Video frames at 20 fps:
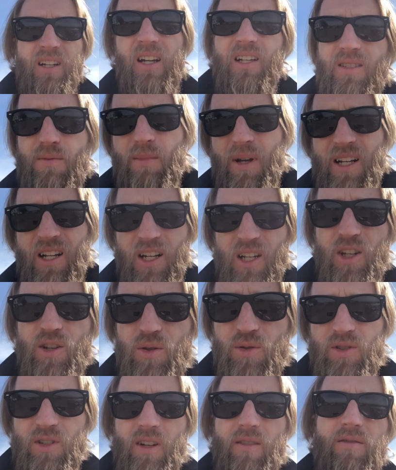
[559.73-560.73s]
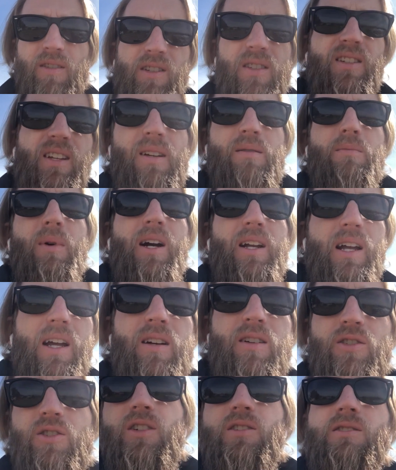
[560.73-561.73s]
It's made a huge difference in my
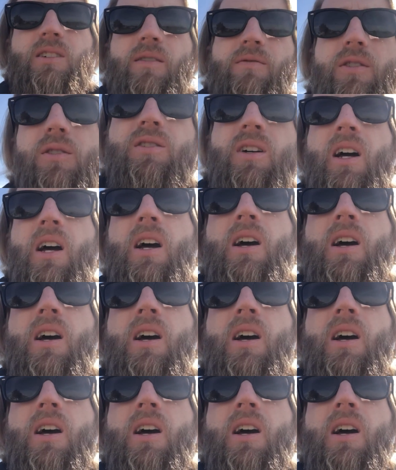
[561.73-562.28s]
energy level